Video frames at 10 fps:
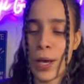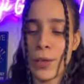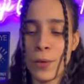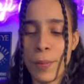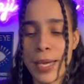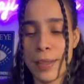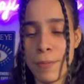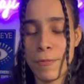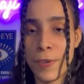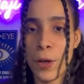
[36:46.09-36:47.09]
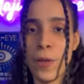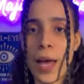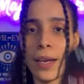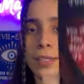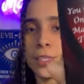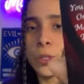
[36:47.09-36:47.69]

and you make them feel that.